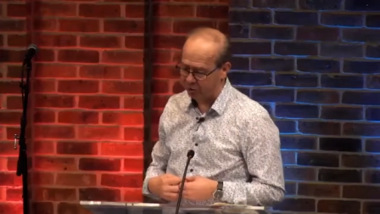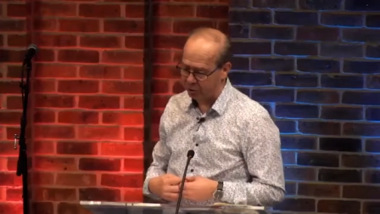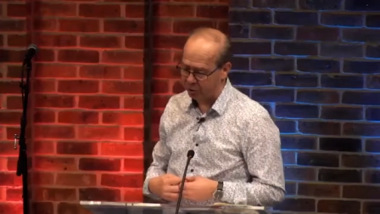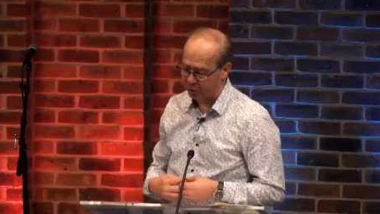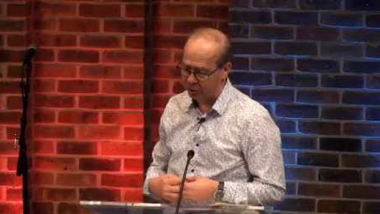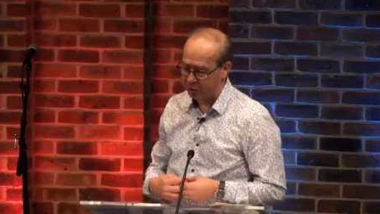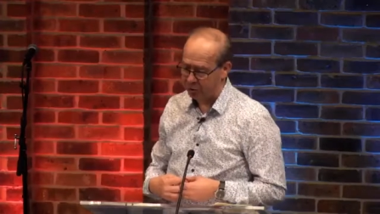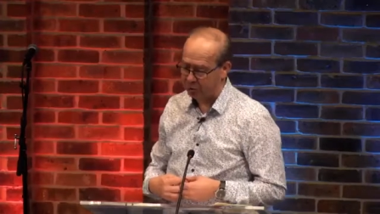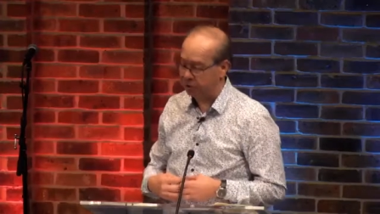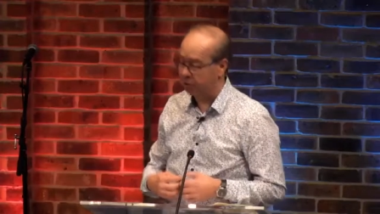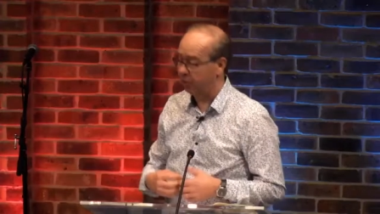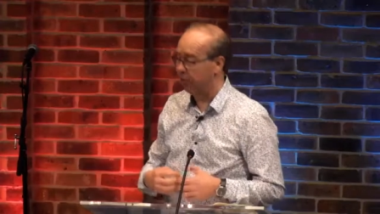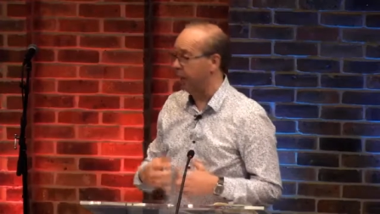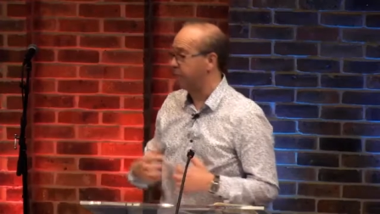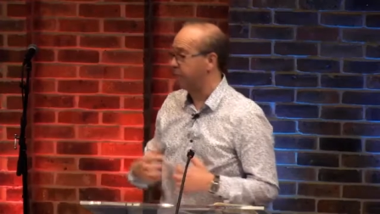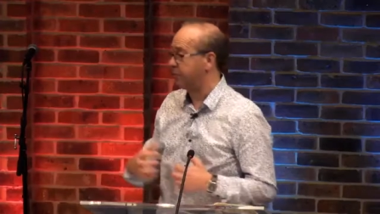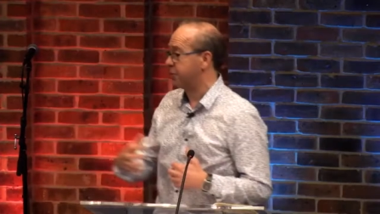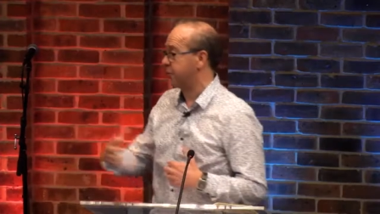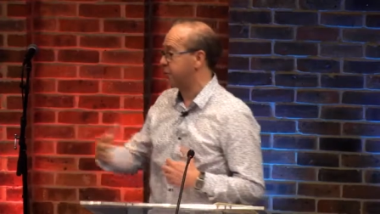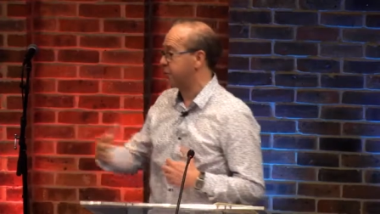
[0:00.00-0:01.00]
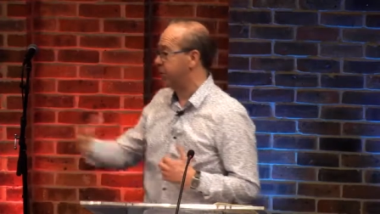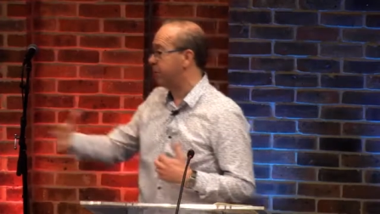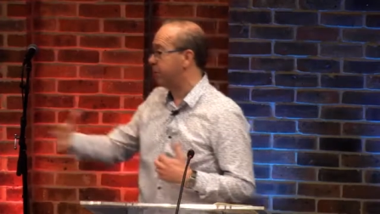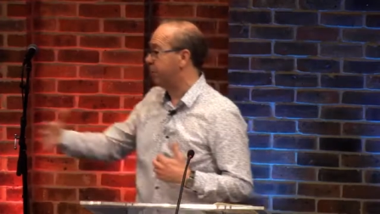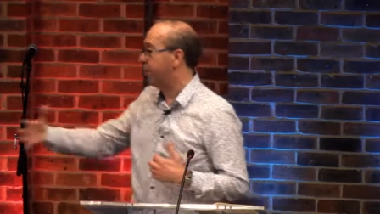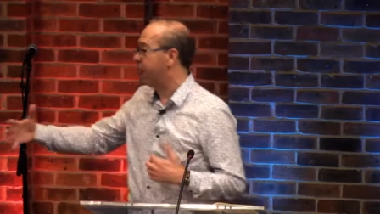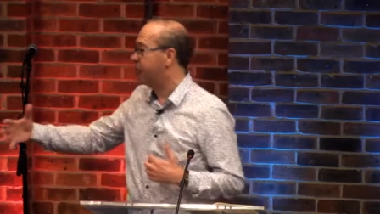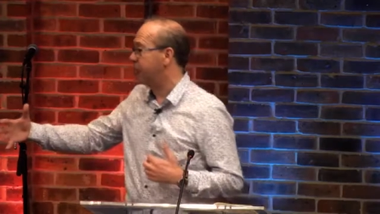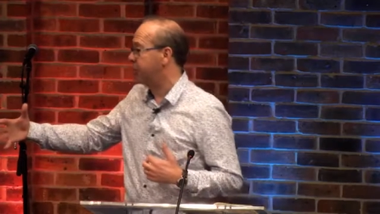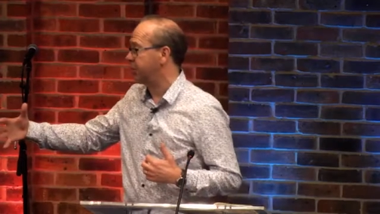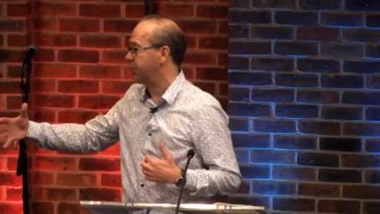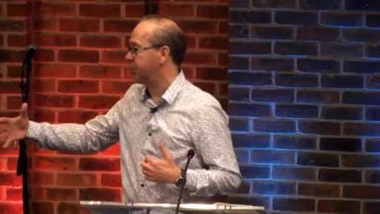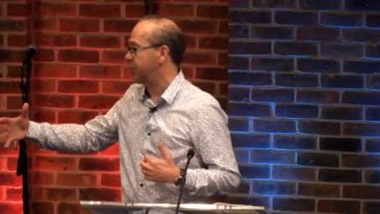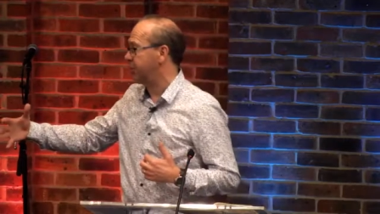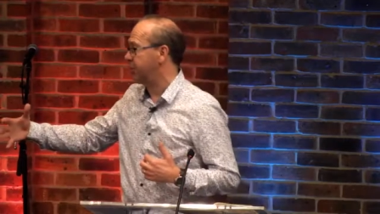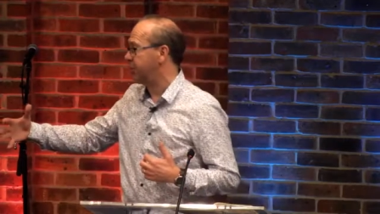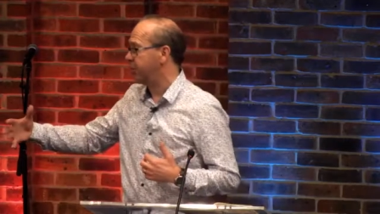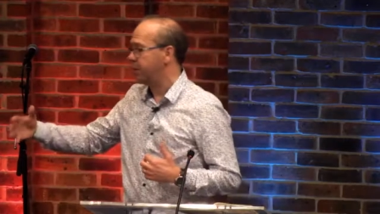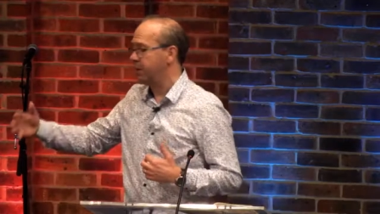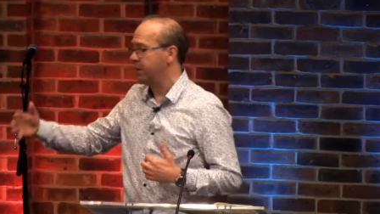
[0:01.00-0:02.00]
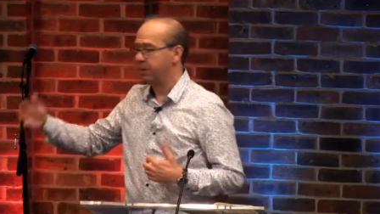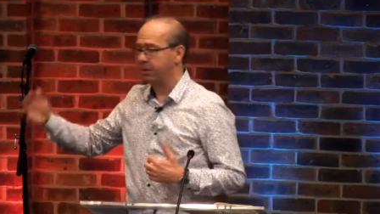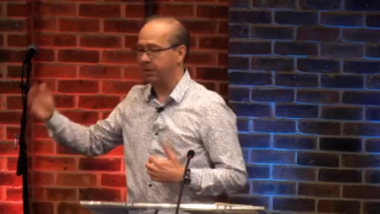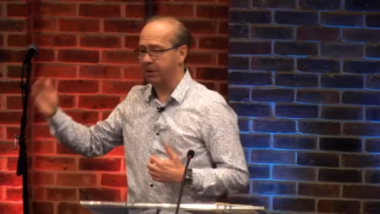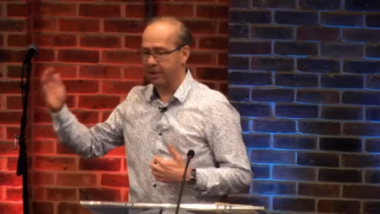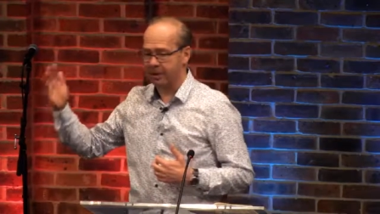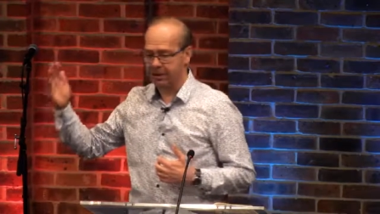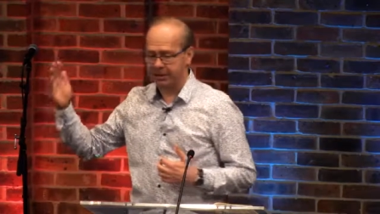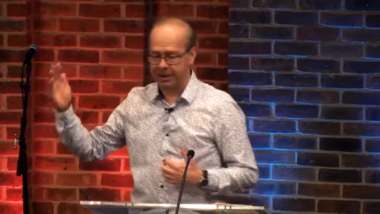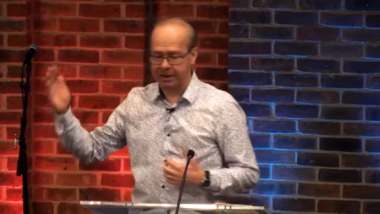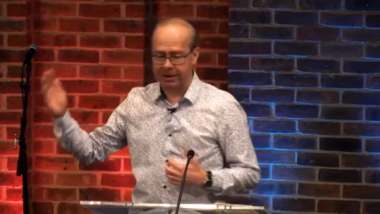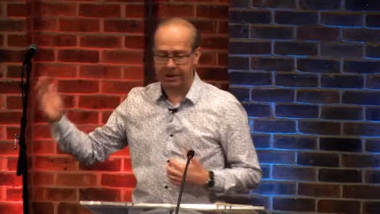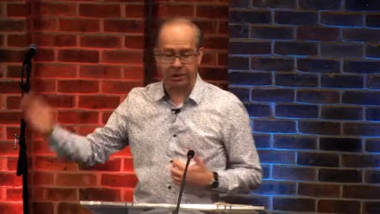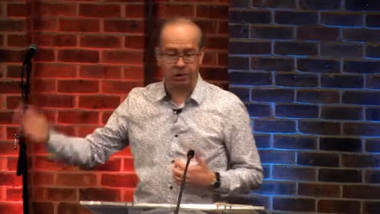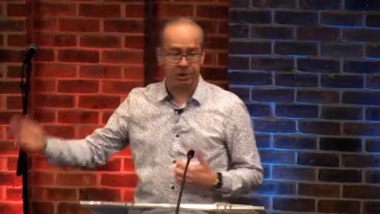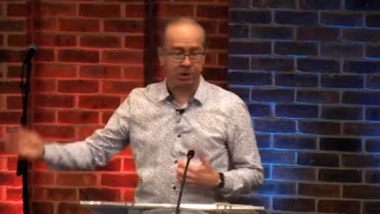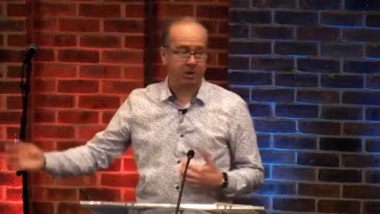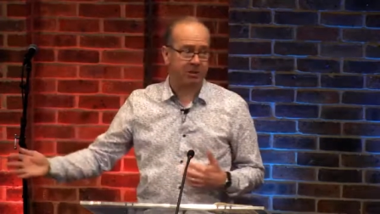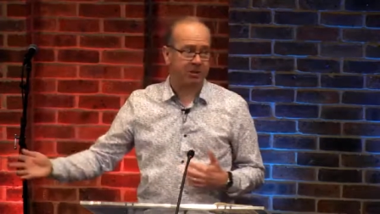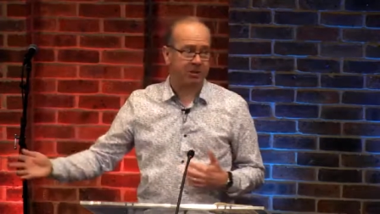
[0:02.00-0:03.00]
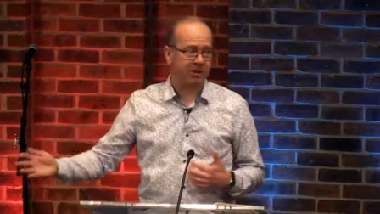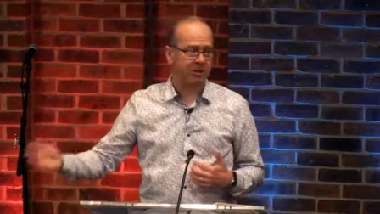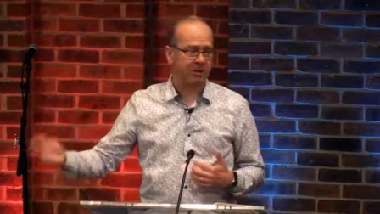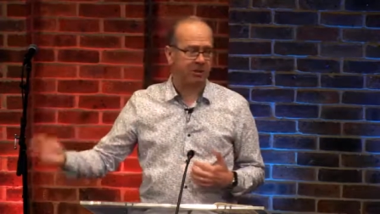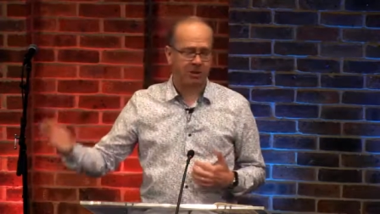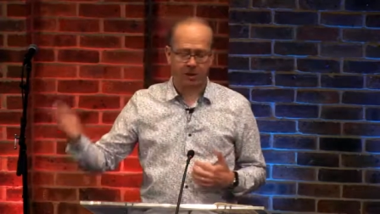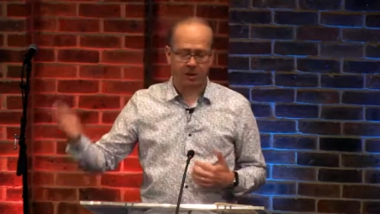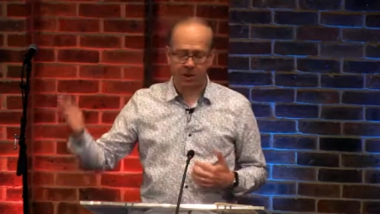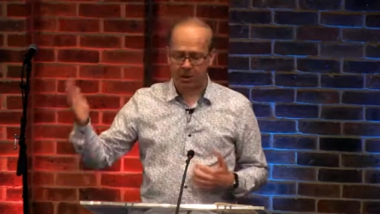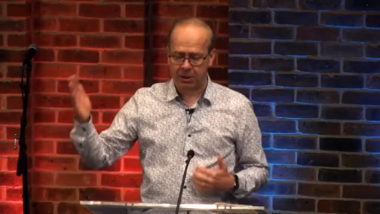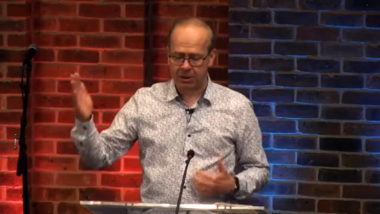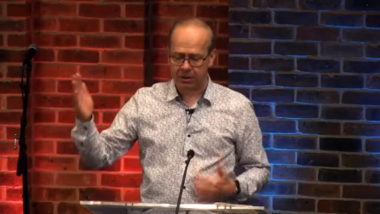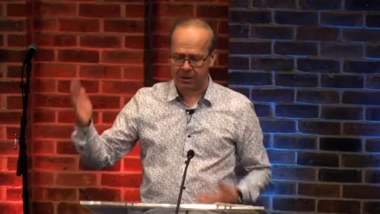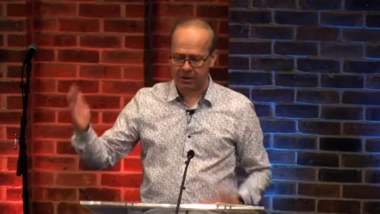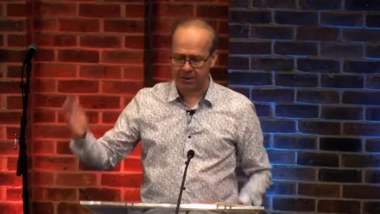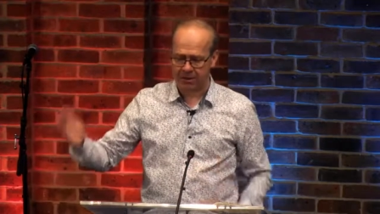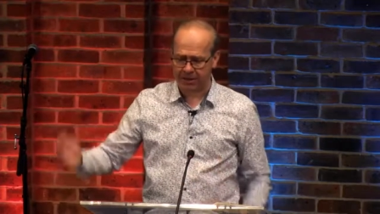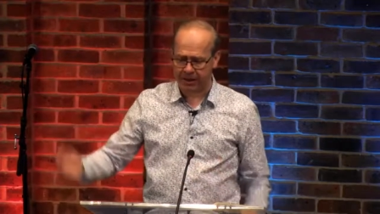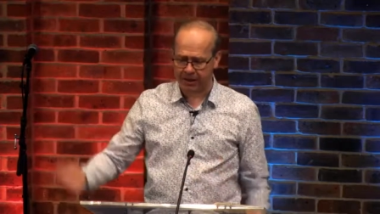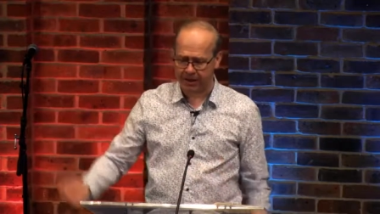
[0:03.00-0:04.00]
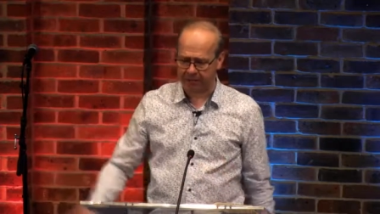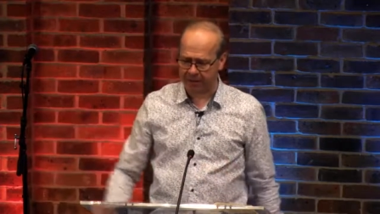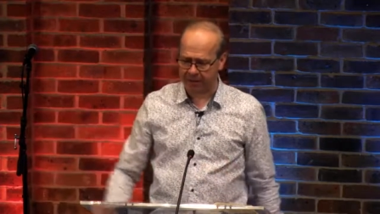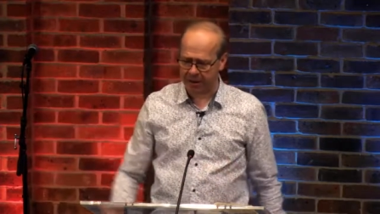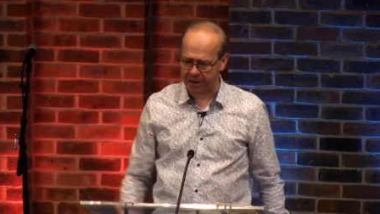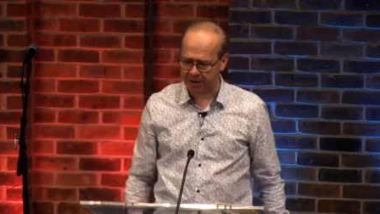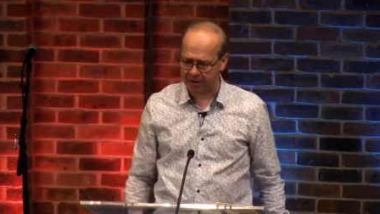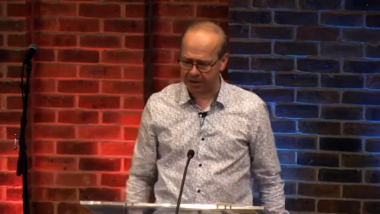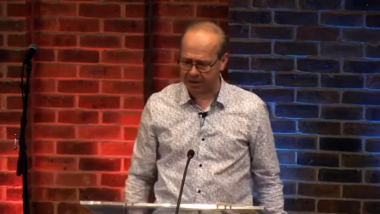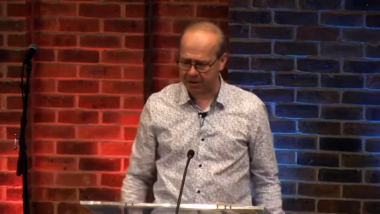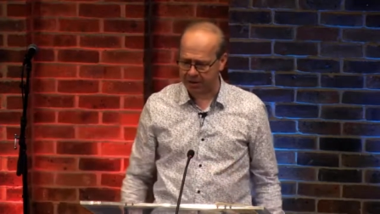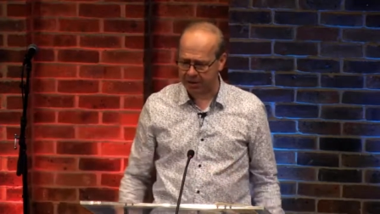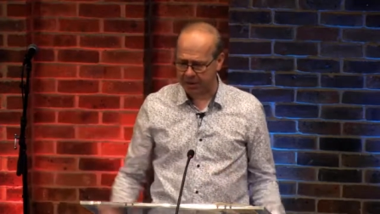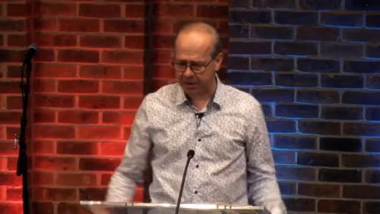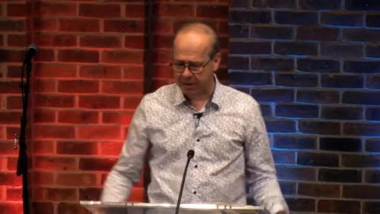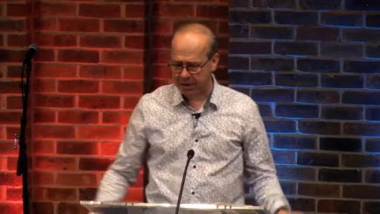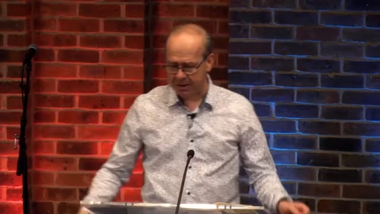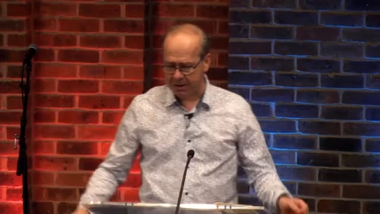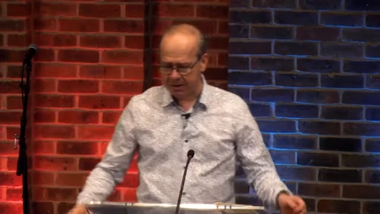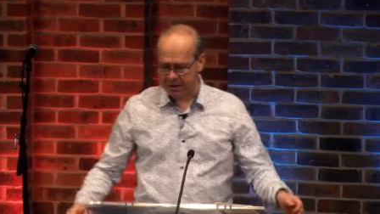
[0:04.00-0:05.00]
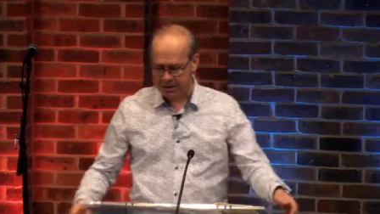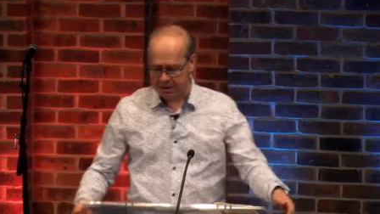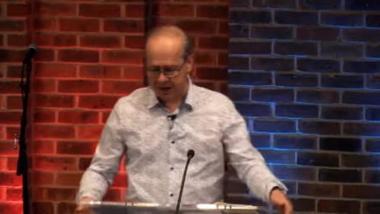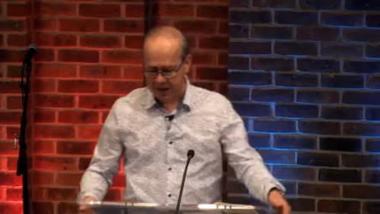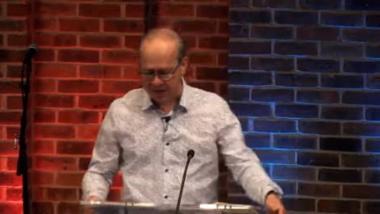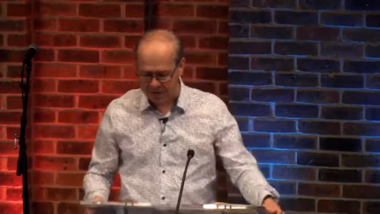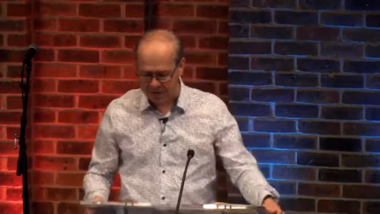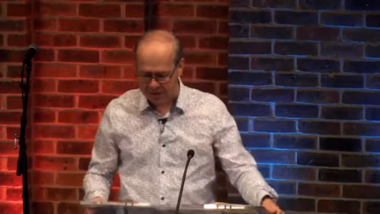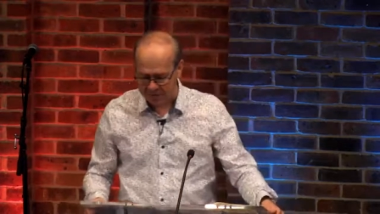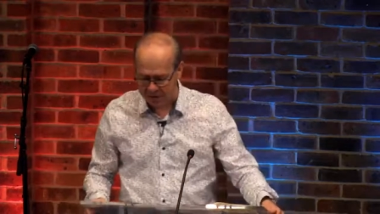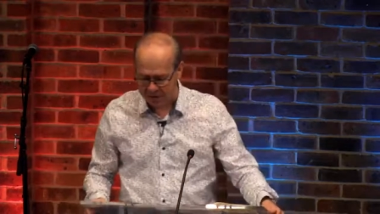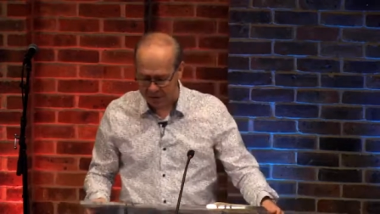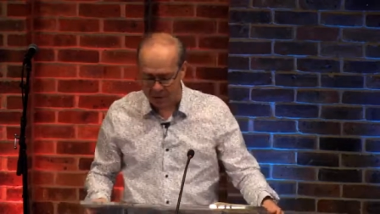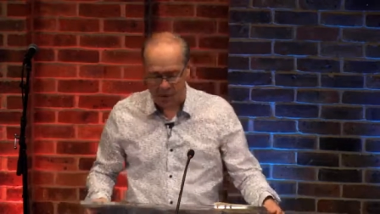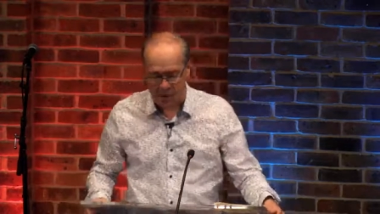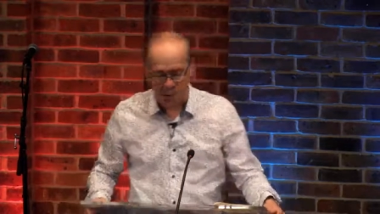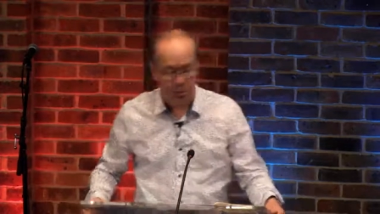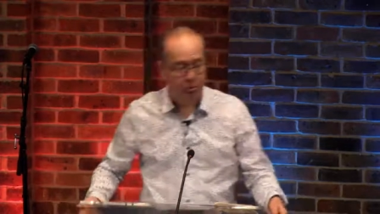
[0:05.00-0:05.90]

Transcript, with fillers: of a God who loves so much that he sent Jesus to save us. Stand firm